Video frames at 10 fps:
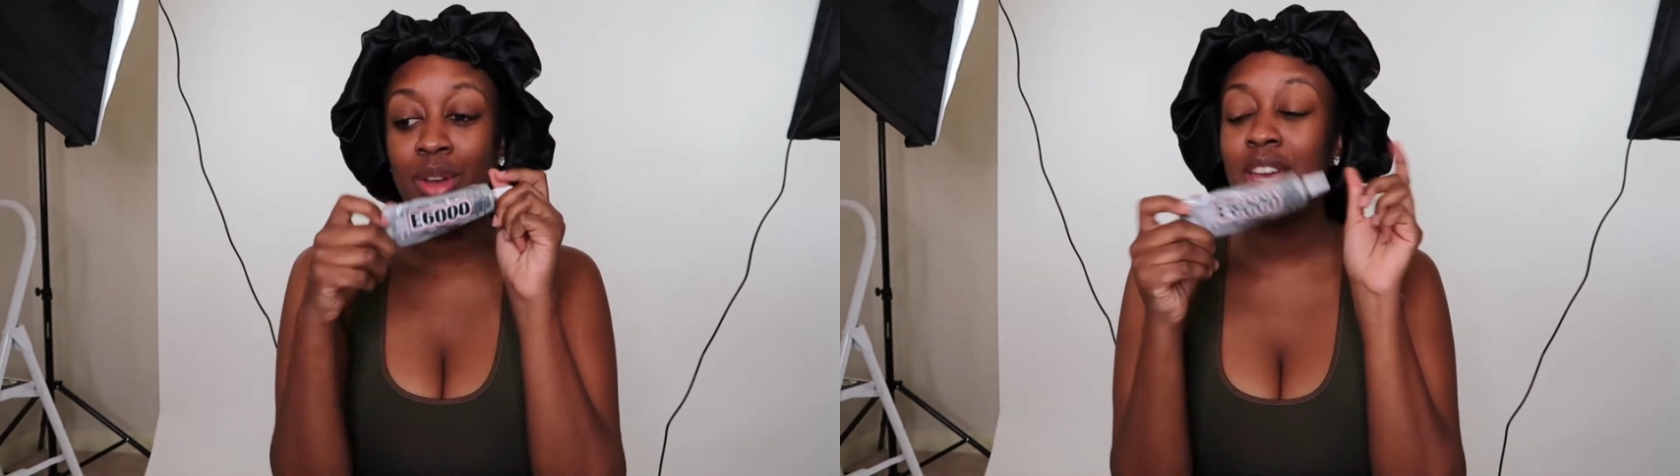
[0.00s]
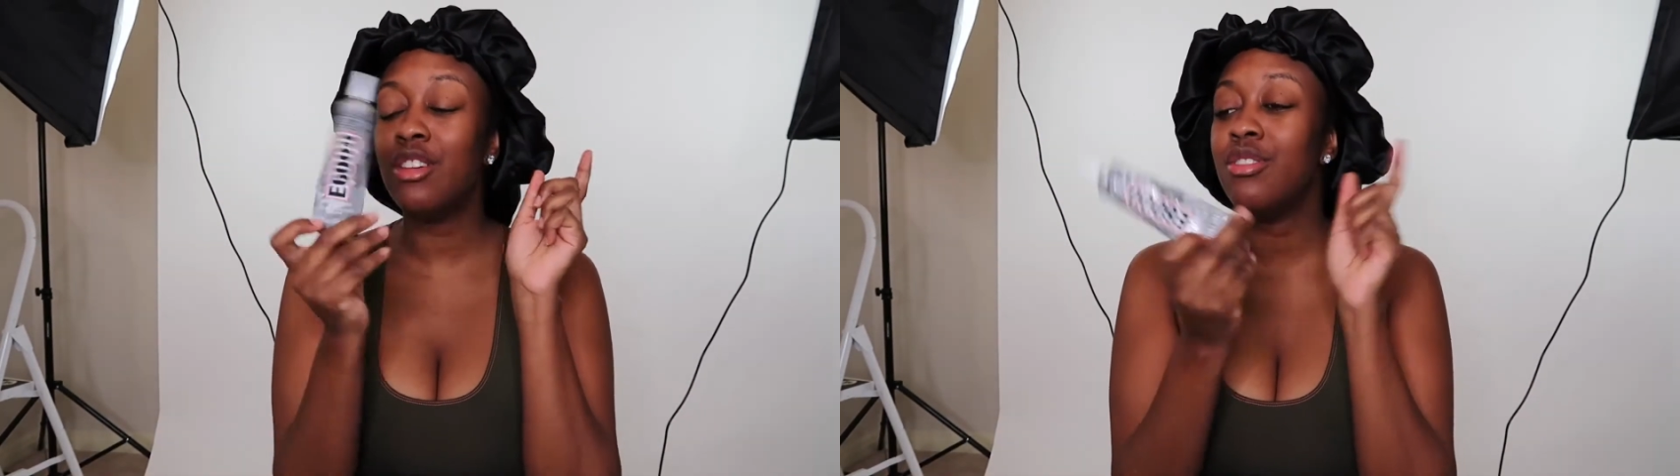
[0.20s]

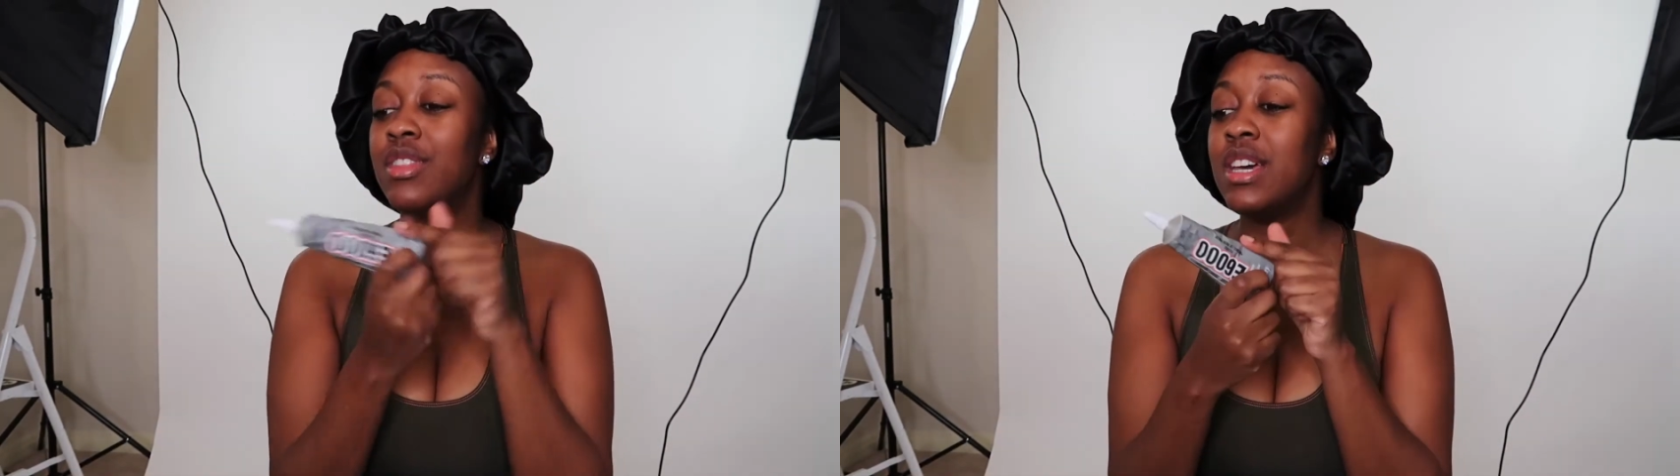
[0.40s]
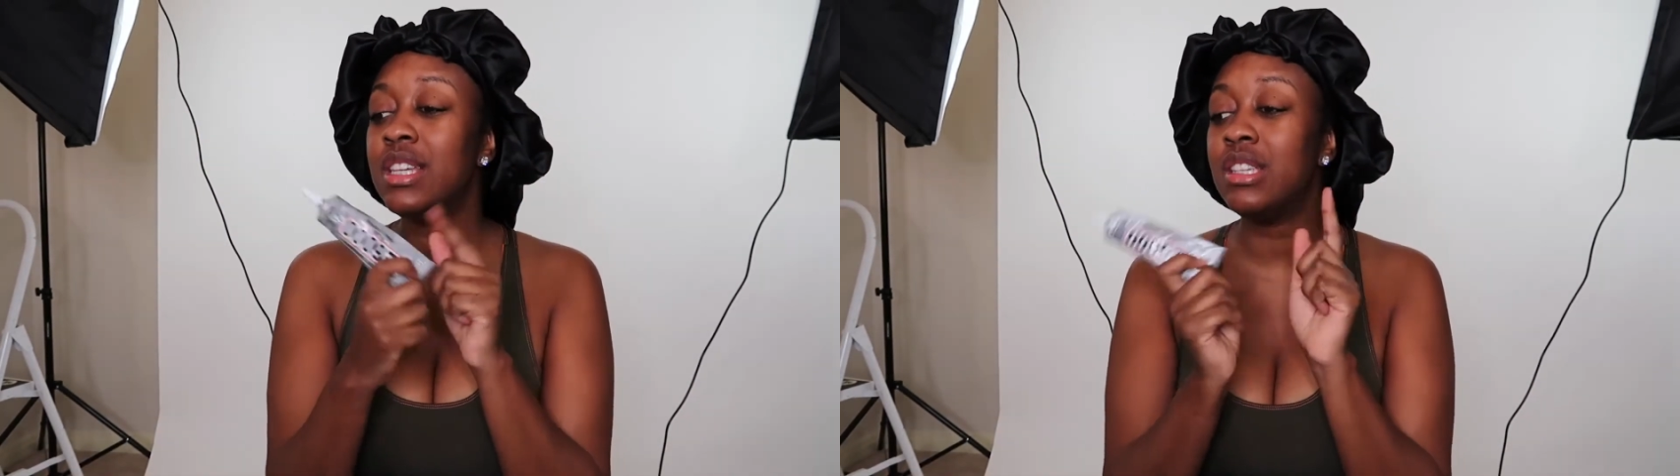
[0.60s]
Either
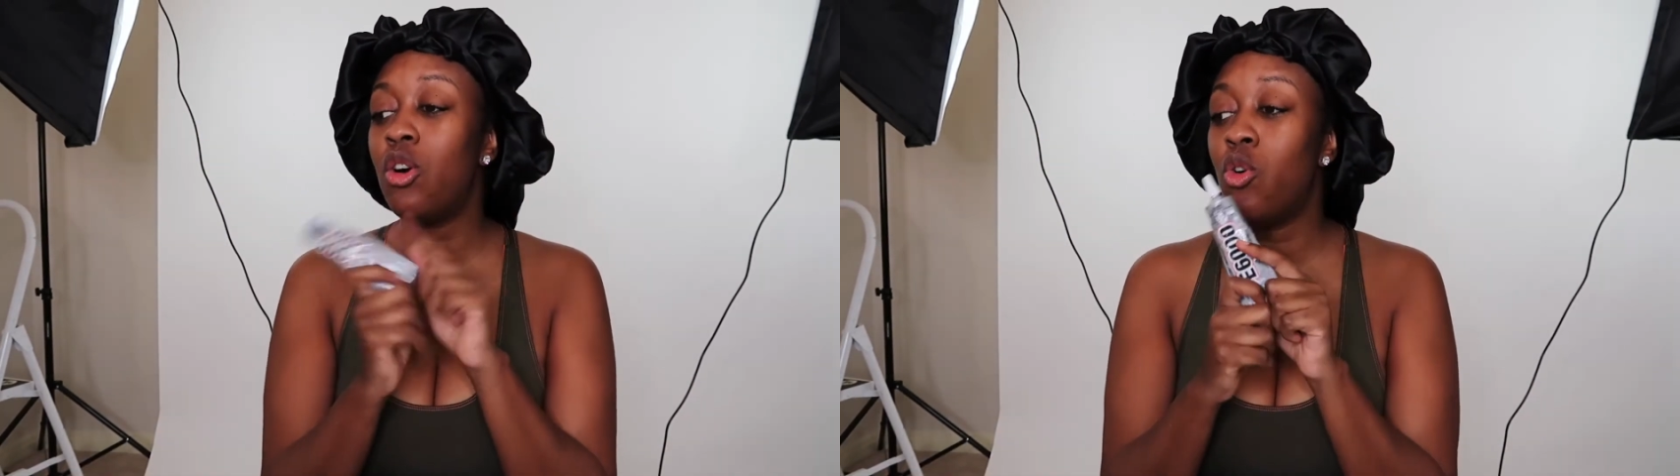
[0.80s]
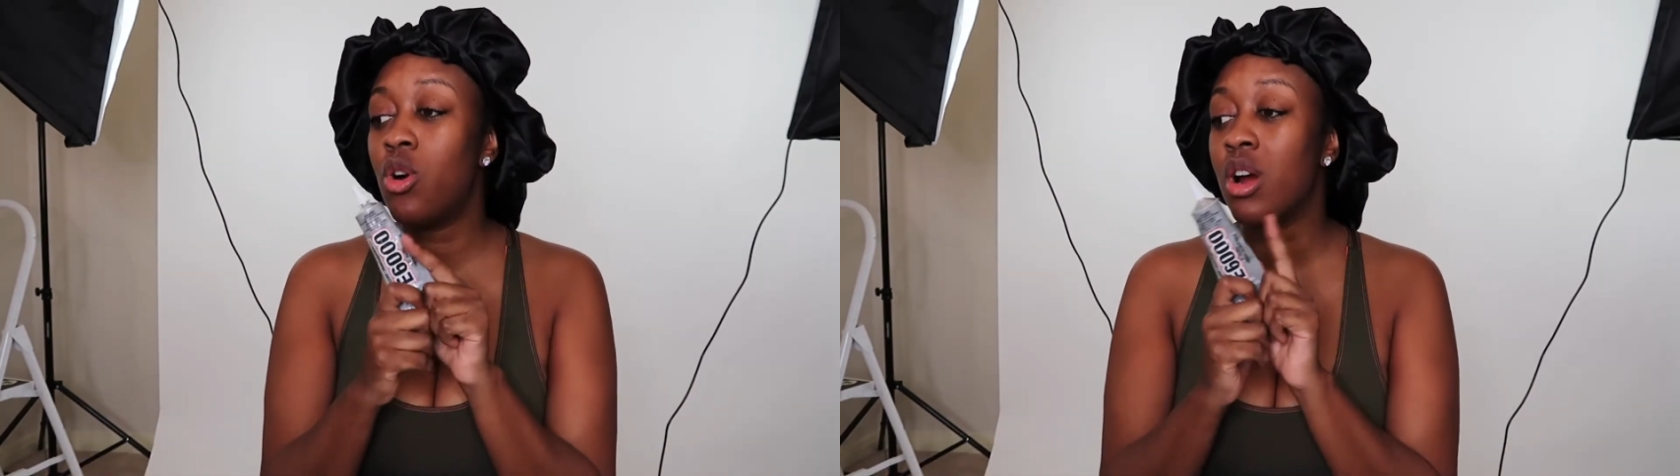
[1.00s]
this
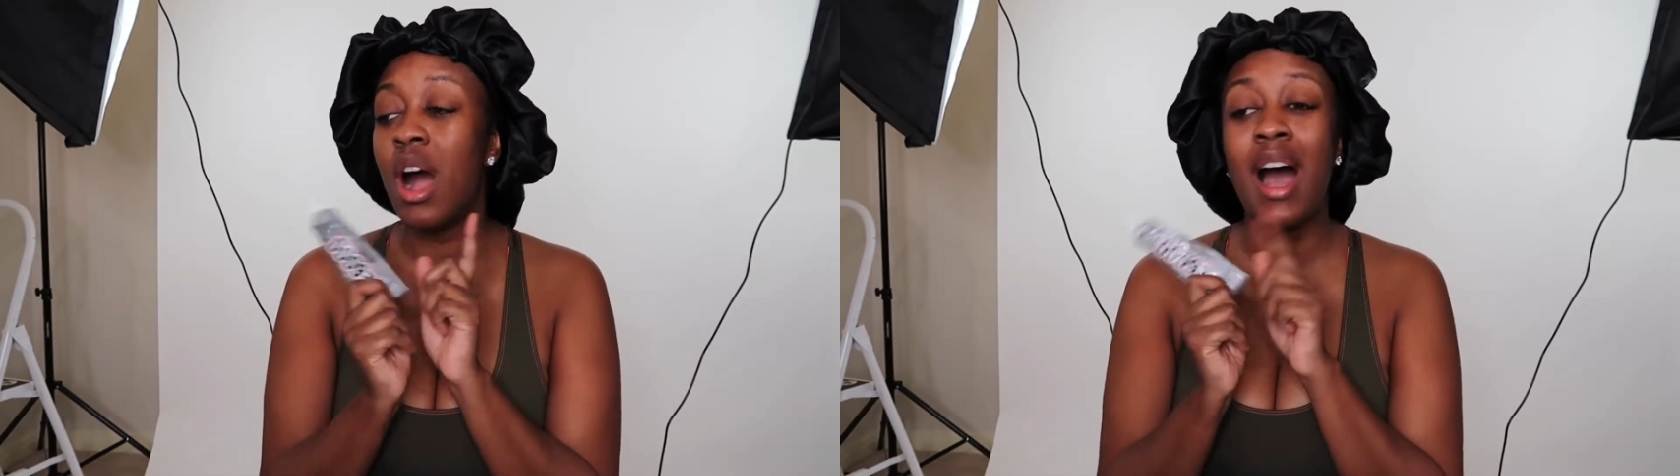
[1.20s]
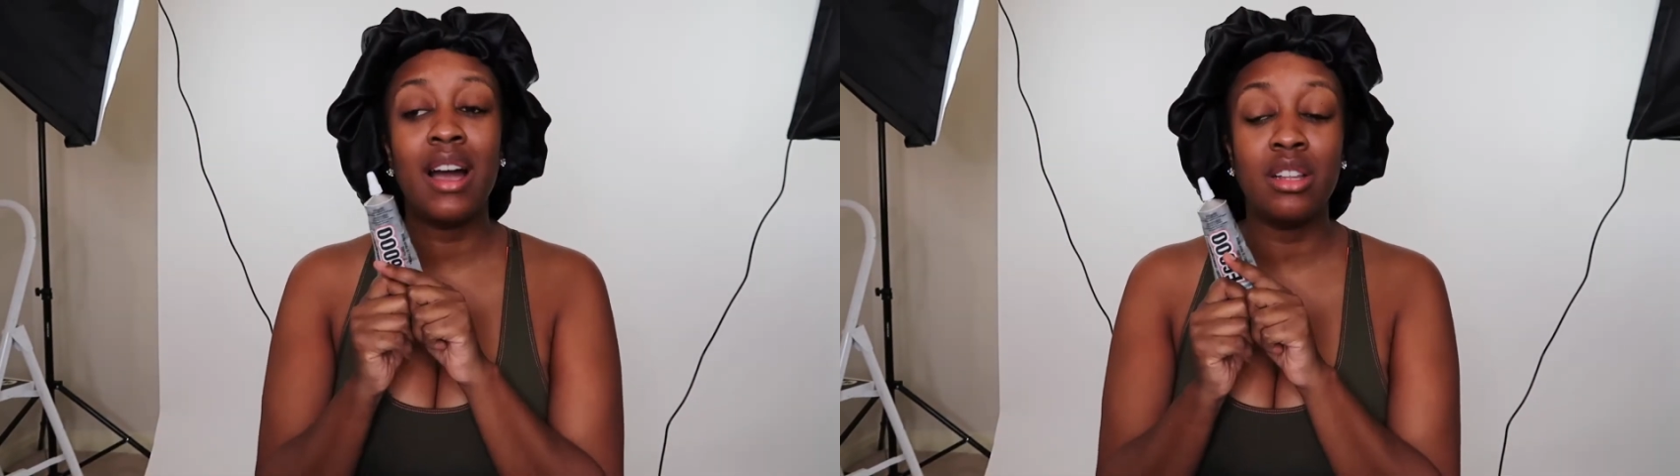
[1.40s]
or
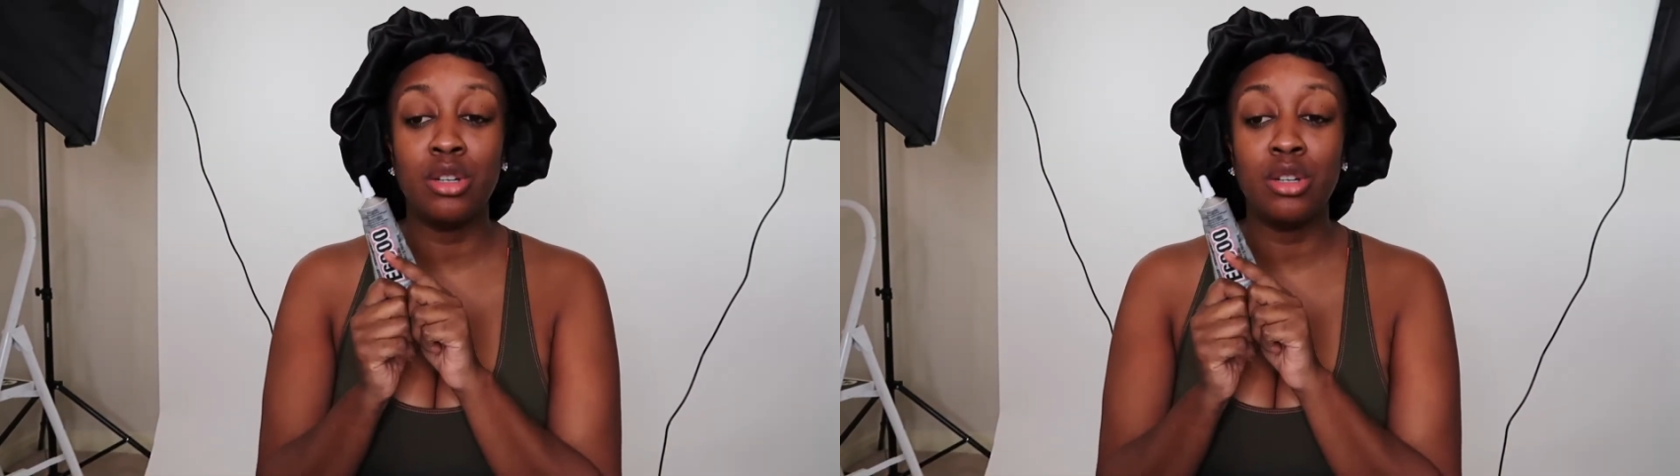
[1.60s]
hot glue